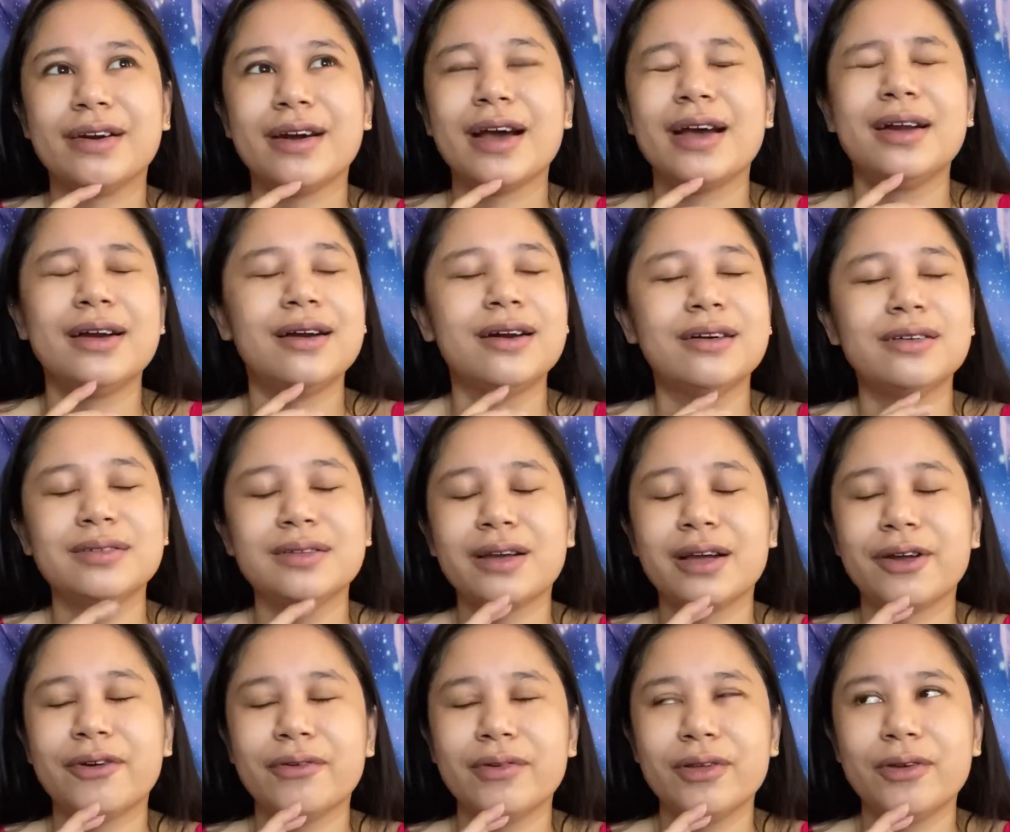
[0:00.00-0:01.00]
night and I was like,
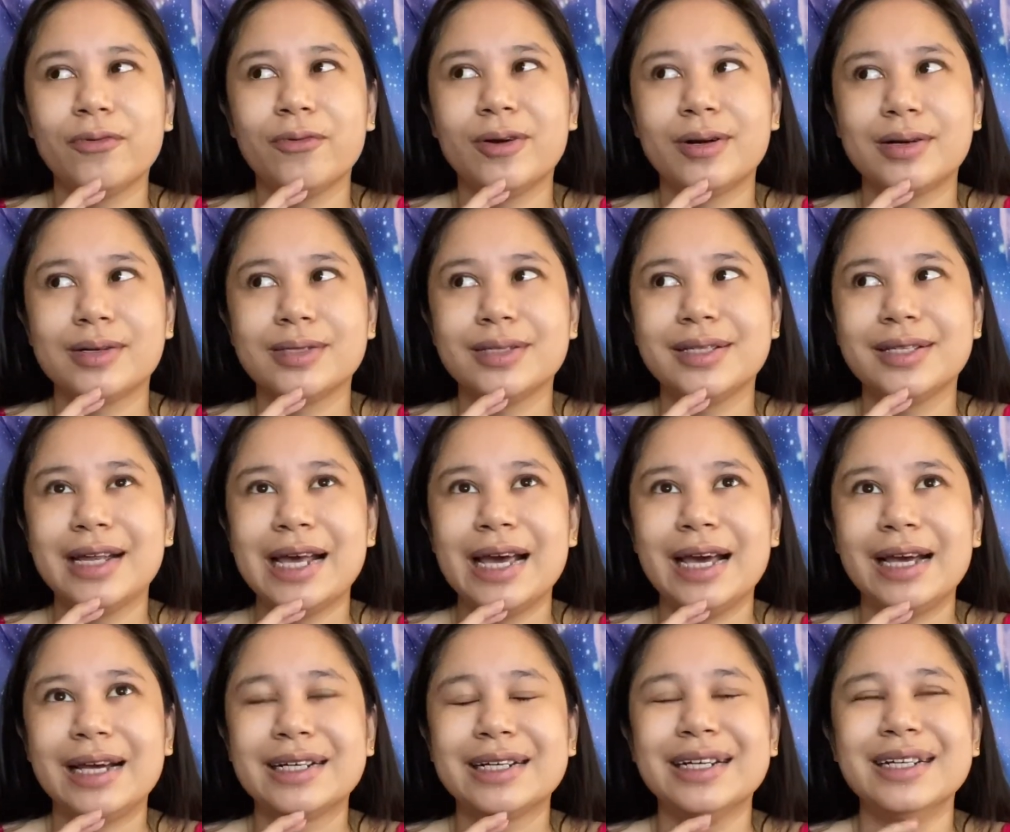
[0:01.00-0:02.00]
I really want a
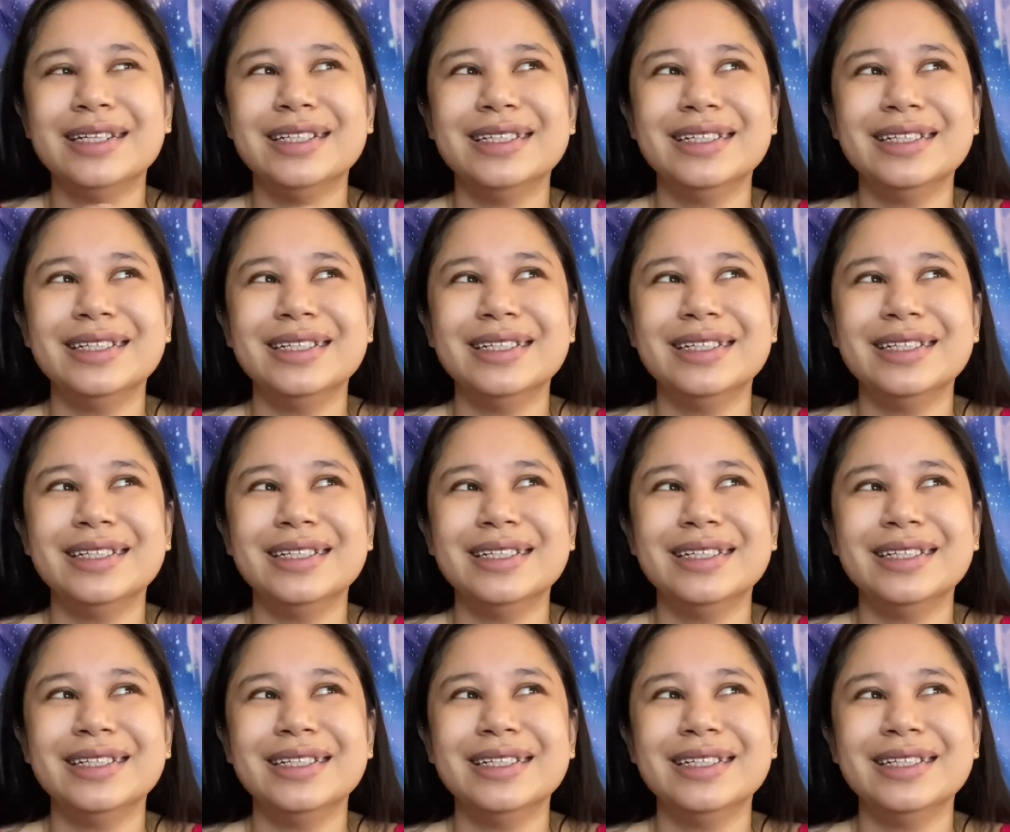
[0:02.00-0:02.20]
steak.